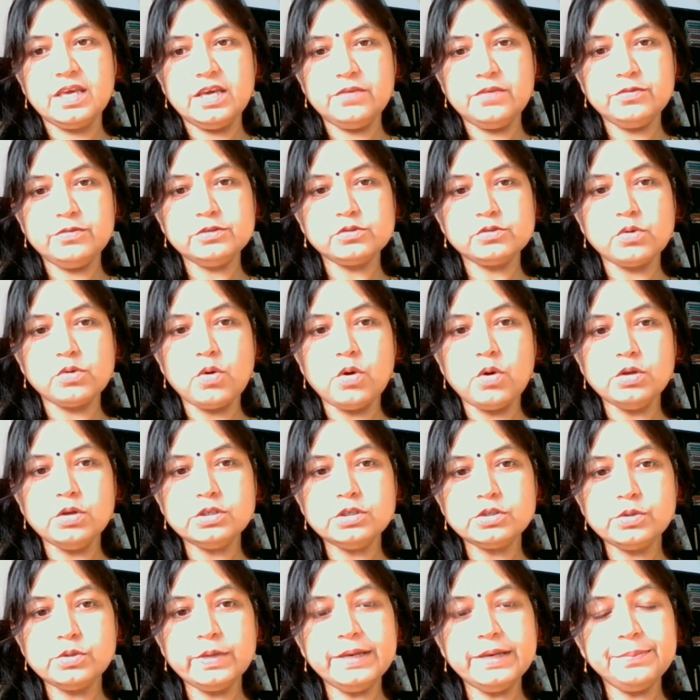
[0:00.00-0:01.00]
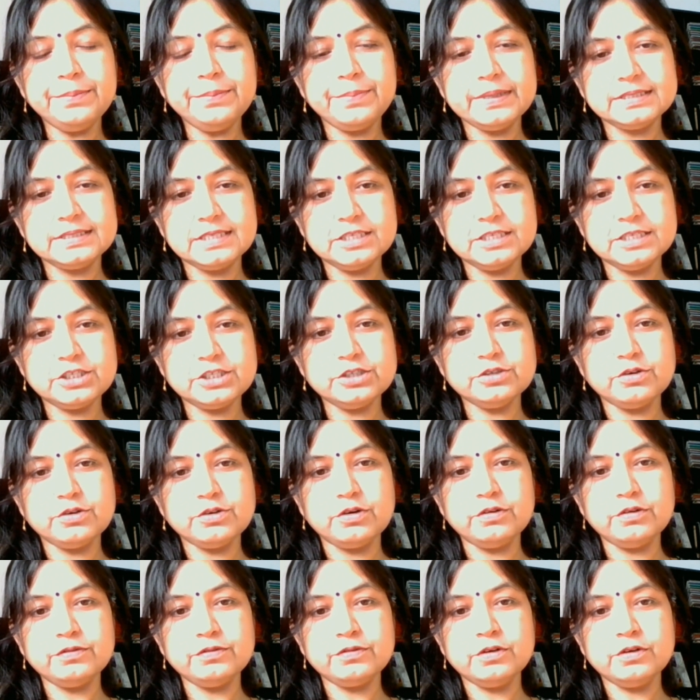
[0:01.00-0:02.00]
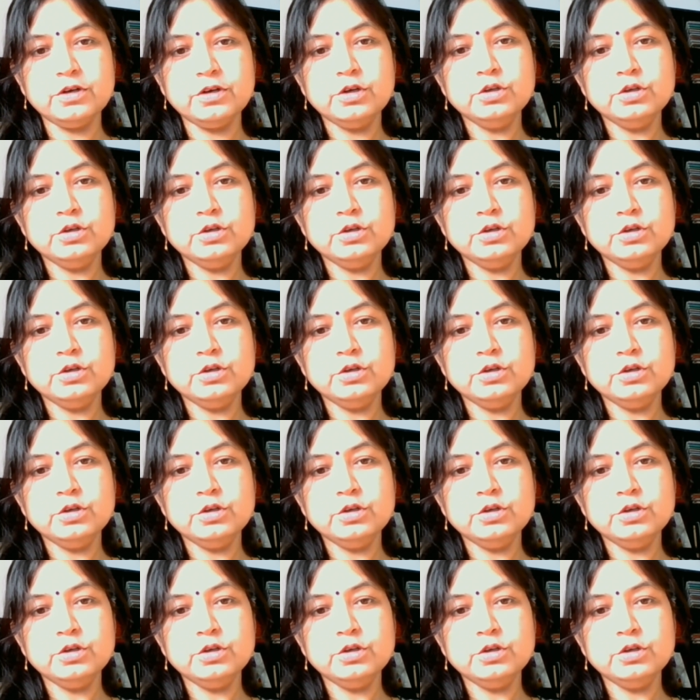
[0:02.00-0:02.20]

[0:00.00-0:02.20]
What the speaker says: he was also in possession of